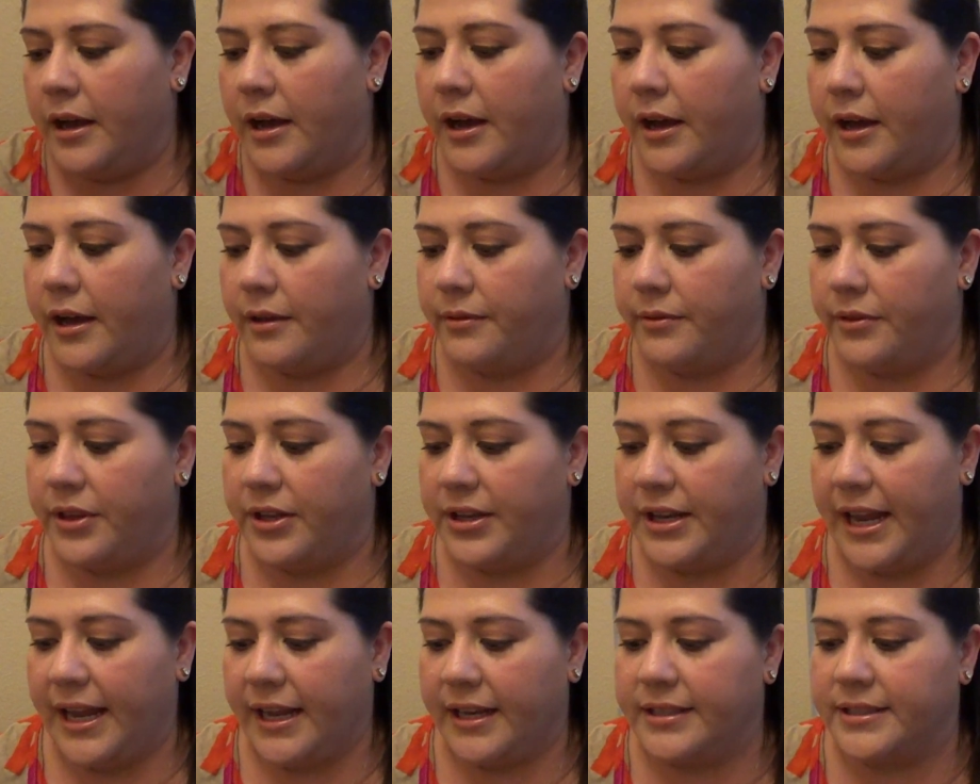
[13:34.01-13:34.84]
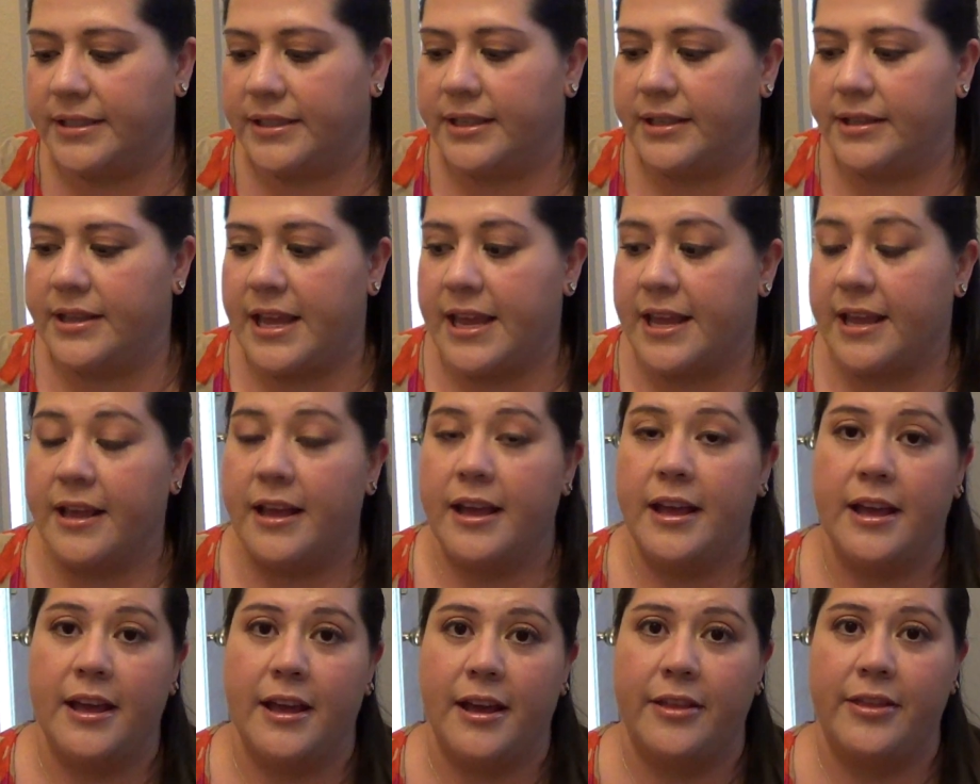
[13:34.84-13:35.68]
The next
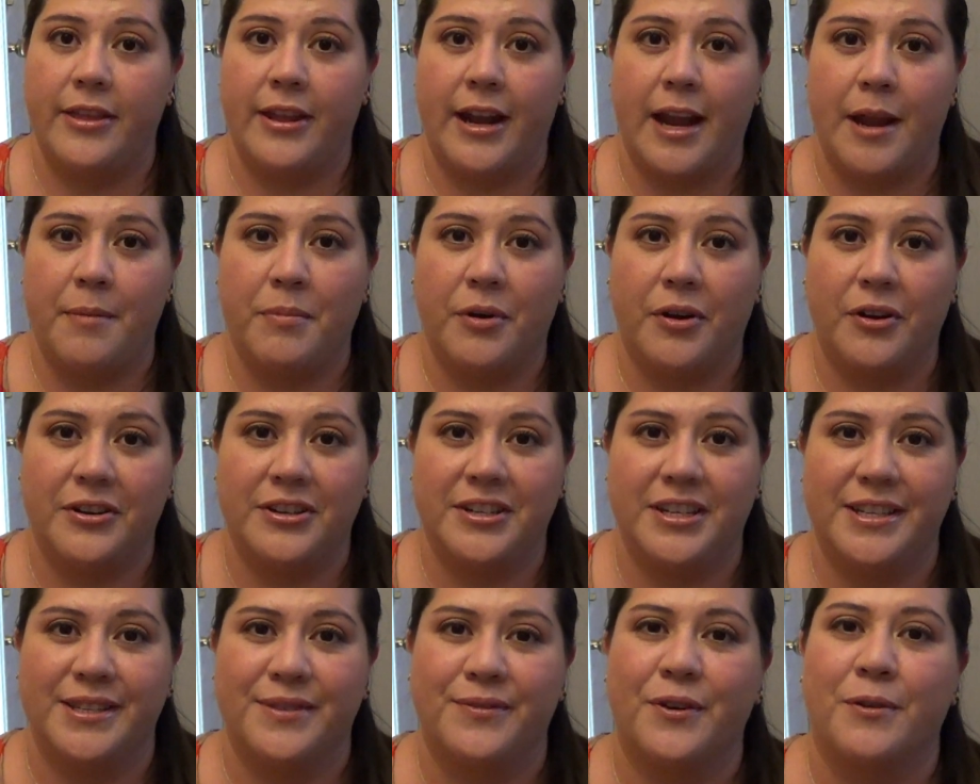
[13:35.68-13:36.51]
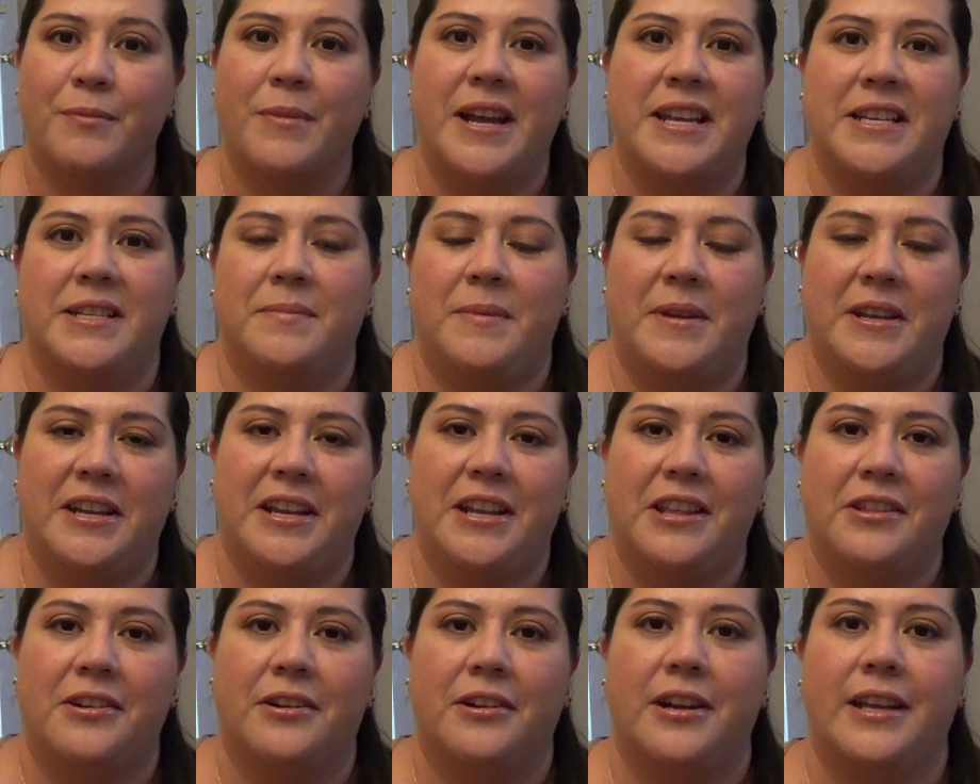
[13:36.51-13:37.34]
thing that I purchased for my
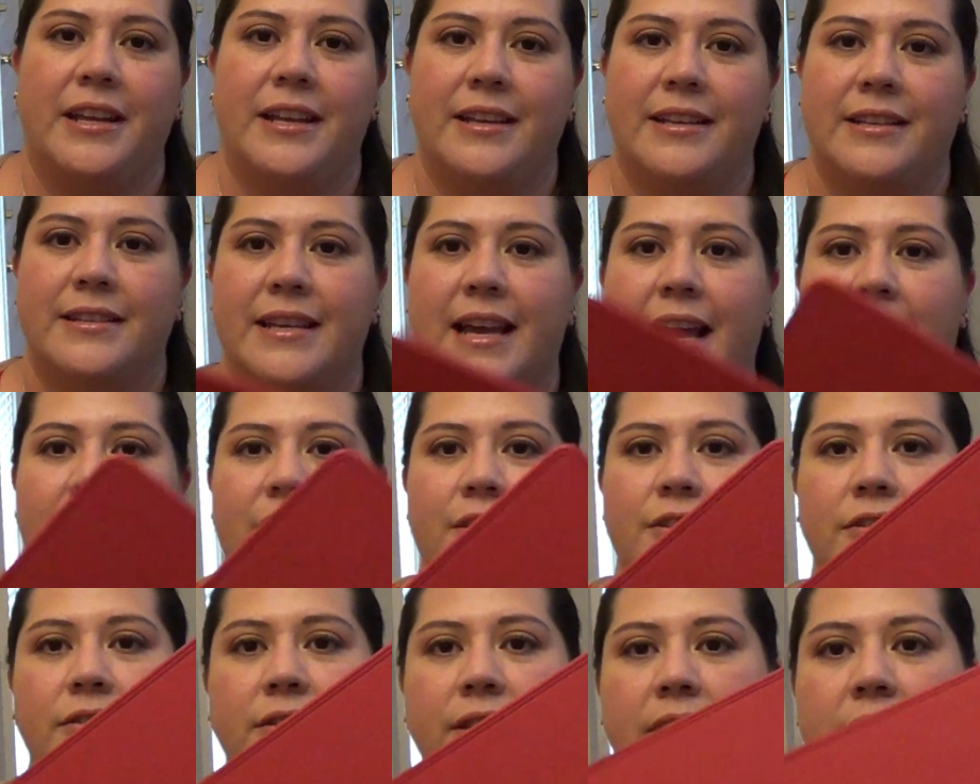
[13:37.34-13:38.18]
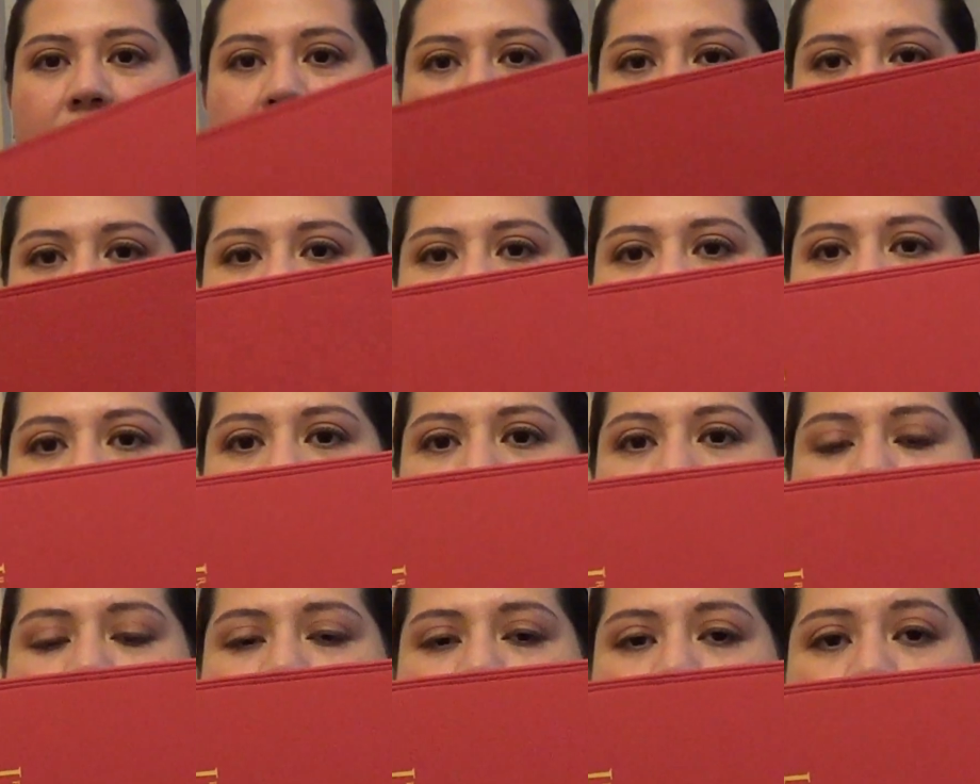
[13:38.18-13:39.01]
Speedy 30 is actually this.
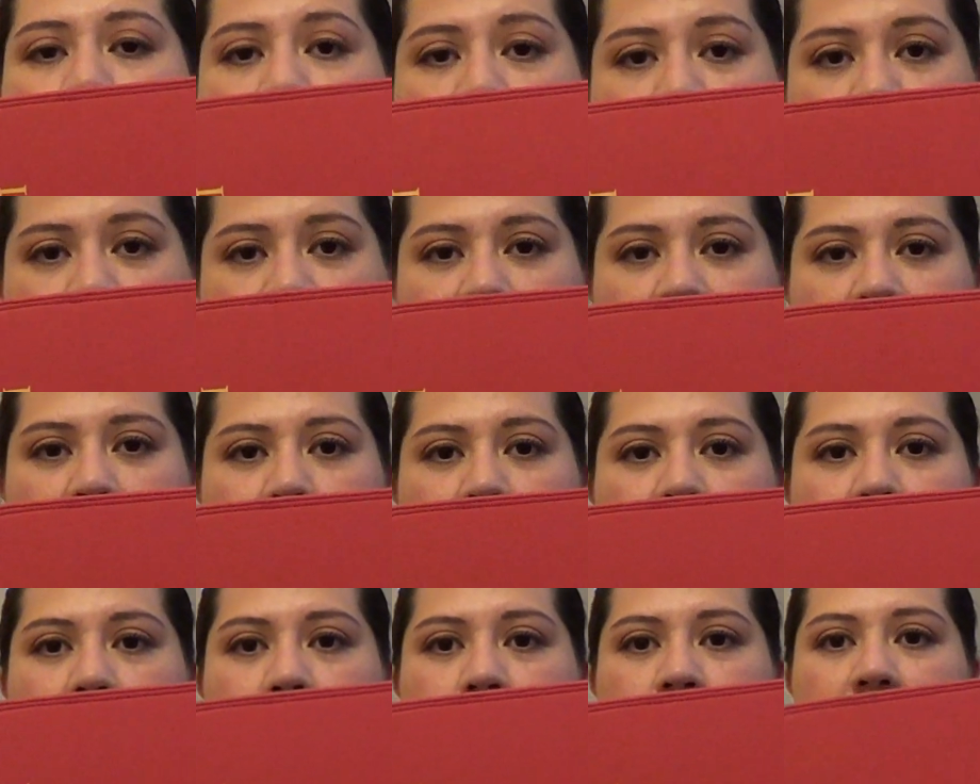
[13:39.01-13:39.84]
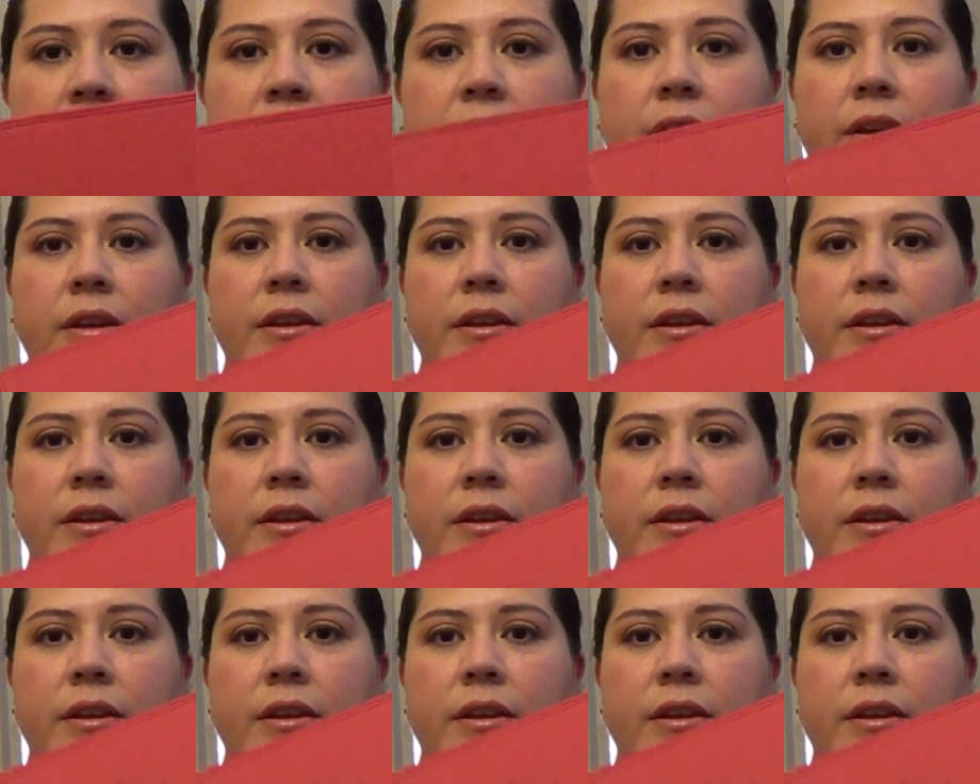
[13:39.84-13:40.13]
So it's a base shaper.